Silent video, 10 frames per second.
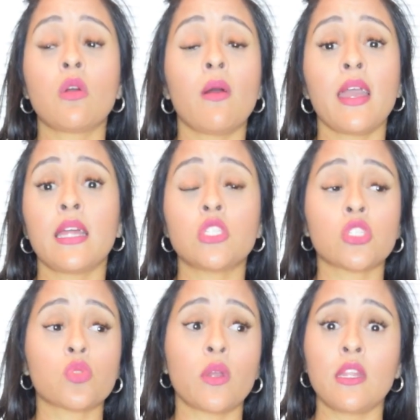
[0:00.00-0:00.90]
go ahead,
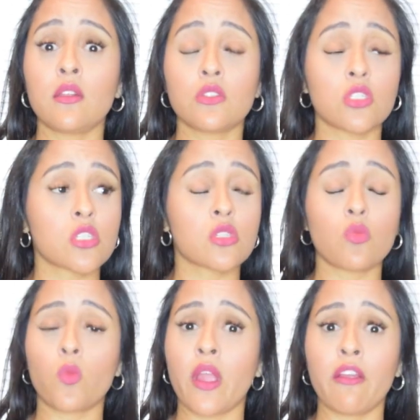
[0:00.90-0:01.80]
just wait, just
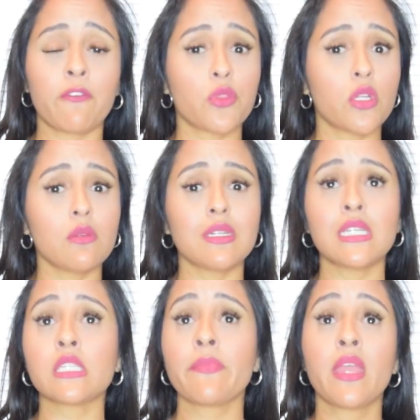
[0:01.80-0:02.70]
wear it for thirty
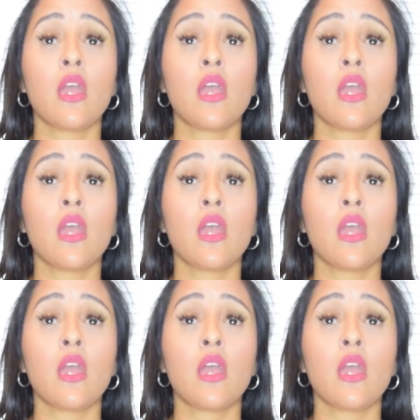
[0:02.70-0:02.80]
minutes.